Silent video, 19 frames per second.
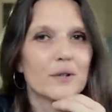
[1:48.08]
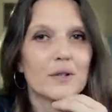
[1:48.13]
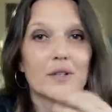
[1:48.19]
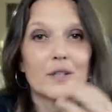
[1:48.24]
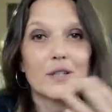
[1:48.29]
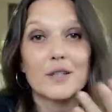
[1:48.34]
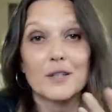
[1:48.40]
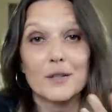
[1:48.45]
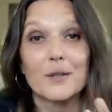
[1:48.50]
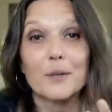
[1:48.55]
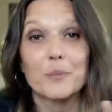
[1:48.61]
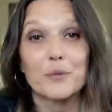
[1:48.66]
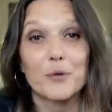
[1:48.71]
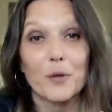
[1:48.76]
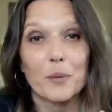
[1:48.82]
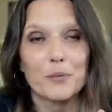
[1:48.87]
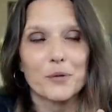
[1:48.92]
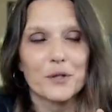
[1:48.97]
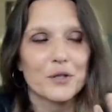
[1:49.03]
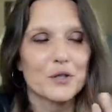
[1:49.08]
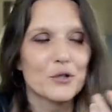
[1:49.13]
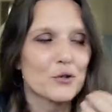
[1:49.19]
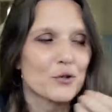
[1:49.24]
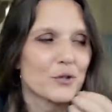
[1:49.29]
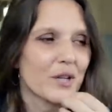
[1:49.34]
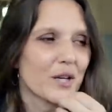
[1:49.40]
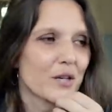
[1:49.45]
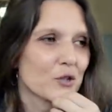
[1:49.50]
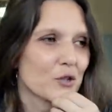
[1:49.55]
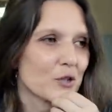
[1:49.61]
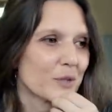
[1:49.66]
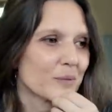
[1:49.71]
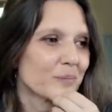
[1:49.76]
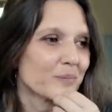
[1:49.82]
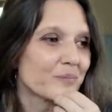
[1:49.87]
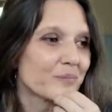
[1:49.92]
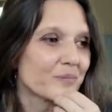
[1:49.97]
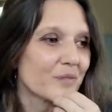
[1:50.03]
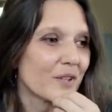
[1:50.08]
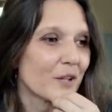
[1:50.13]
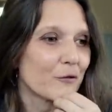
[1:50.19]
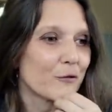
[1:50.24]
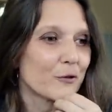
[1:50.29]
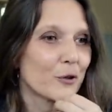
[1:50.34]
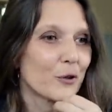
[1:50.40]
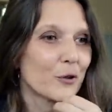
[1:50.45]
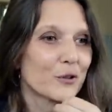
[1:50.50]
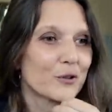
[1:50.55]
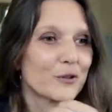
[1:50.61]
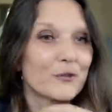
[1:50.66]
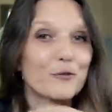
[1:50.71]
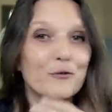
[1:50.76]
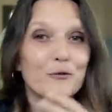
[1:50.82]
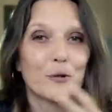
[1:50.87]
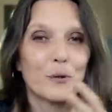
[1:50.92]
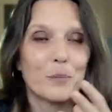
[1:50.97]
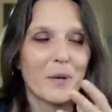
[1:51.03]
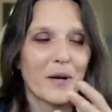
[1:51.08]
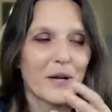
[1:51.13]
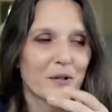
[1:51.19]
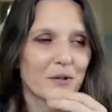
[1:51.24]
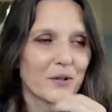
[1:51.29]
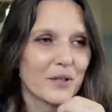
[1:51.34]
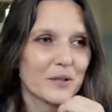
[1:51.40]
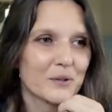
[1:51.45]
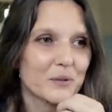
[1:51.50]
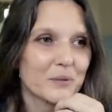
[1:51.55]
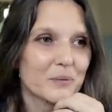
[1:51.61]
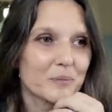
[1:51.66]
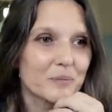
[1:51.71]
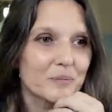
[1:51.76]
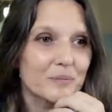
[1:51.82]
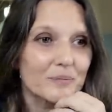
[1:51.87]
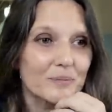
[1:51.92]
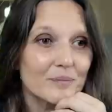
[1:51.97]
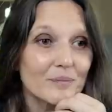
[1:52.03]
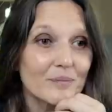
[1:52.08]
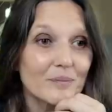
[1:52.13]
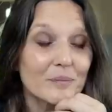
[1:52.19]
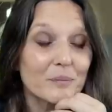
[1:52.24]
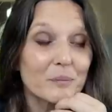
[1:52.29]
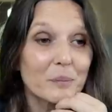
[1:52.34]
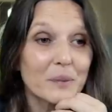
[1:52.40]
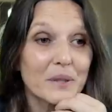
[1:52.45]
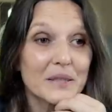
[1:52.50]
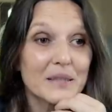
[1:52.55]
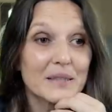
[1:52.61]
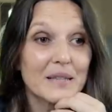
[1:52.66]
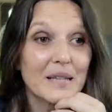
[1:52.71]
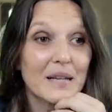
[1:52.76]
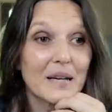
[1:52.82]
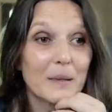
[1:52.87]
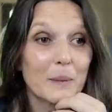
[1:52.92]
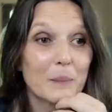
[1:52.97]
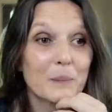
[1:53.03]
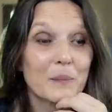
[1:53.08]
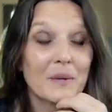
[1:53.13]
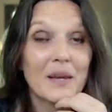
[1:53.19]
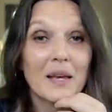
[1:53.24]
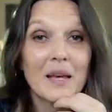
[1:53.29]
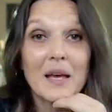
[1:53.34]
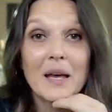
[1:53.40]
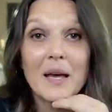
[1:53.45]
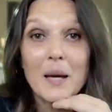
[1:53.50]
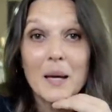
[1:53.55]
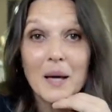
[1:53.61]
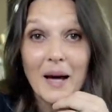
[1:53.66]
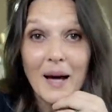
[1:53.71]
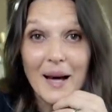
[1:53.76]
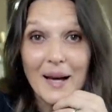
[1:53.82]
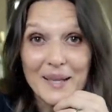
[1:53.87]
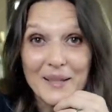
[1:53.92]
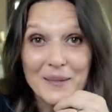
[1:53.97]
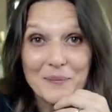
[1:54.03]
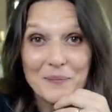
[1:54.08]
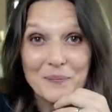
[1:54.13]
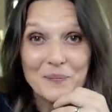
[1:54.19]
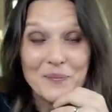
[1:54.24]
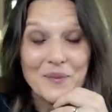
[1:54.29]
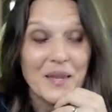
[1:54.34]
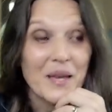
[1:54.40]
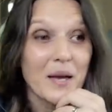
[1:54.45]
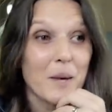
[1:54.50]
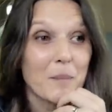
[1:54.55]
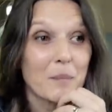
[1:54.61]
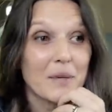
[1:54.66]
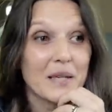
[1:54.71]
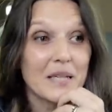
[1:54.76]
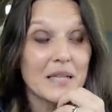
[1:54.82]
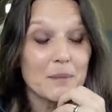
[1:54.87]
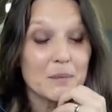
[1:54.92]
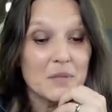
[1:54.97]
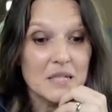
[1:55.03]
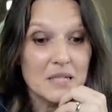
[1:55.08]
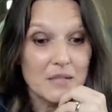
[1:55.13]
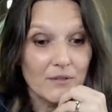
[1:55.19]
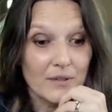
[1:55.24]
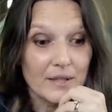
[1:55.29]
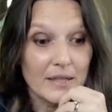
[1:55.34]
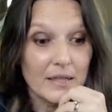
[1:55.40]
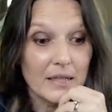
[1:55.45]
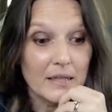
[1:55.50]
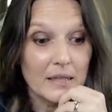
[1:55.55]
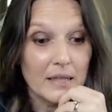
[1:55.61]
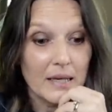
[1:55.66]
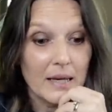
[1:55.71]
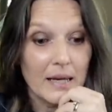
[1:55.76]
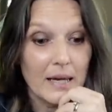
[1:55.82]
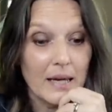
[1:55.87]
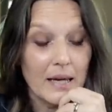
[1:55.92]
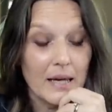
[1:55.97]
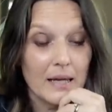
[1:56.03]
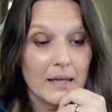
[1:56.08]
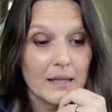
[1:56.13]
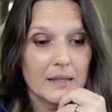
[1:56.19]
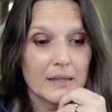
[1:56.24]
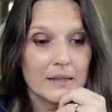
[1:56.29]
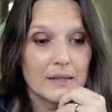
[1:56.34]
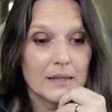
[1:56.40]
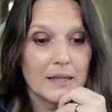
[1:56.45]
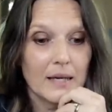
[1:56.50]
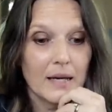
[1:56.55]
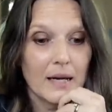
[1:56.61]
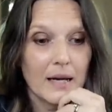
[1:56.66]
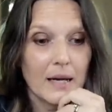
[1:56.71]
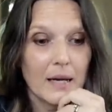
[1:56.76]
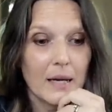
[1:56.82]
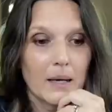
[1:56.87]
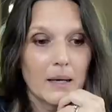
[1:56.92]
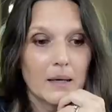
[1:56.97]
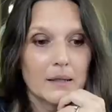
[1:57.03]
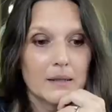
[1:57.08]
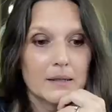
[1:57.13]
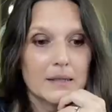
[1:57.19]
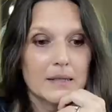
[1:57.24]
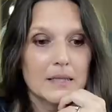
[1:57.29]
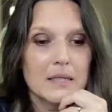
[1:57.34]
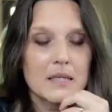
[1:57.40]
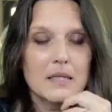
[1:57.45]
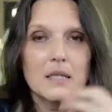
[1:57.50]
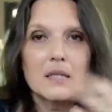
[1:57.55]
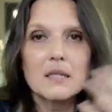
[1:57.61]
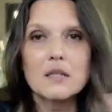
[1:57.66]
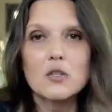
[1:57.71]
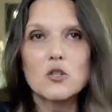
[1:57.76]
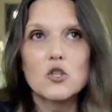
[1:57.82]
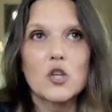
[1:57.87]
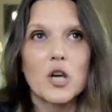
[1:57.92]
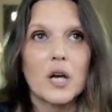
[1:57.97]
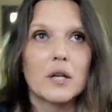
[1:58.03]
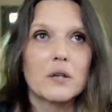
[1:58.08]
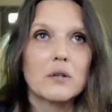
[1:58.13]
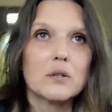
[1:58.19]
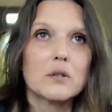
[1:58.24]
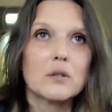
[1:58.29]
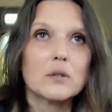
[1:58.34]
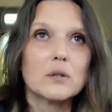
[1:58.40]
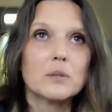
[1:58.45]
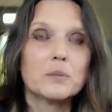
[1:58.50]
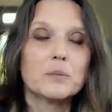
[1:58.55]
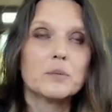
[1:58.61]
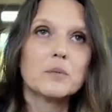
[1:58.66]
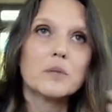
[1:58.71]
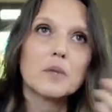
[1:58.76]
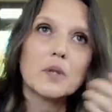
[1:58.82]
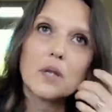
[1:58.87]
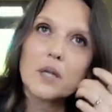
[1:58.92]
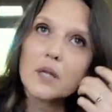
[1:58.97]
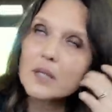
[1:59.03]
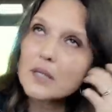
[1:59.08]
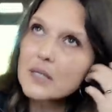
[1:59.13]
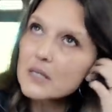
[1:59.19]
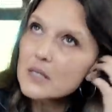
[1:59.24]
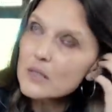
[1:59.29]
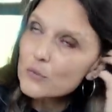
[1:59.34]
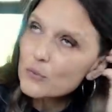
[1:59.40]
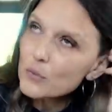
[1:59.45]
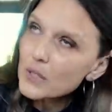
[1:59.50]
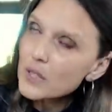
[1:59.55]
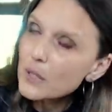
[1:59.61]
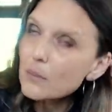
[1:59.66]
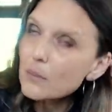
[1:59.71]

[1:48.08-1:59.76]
in a proper introduction, if not a full background. But hi, my name is Ivana, and this is a channel, it's really